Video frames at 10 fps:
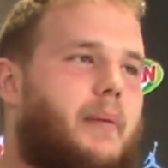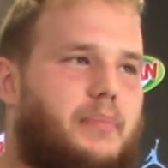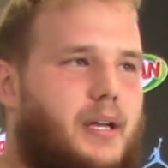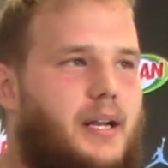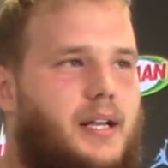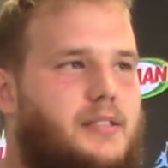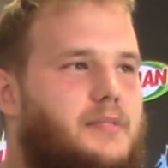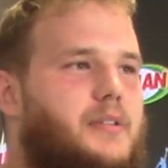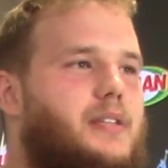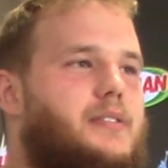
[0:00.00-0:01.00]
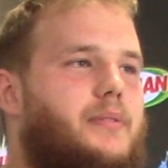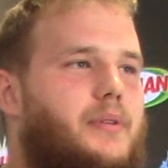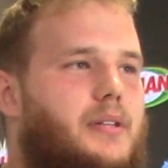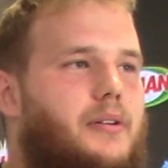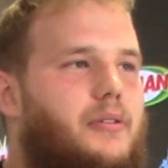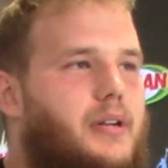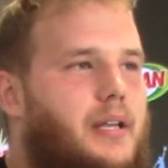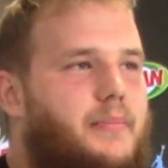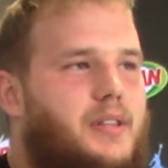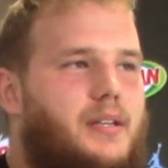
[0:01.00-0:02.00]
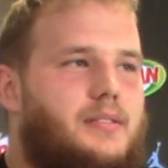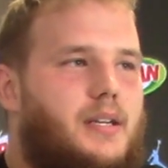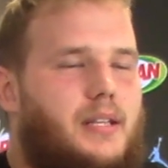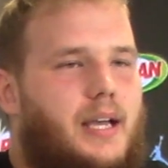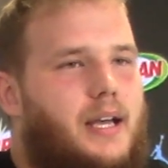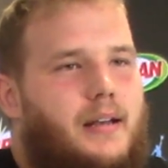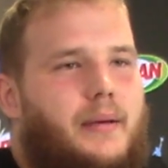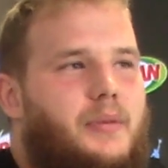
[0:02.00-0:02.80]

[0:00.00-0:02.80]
I played against some kids that went to Notre Dame and things like that.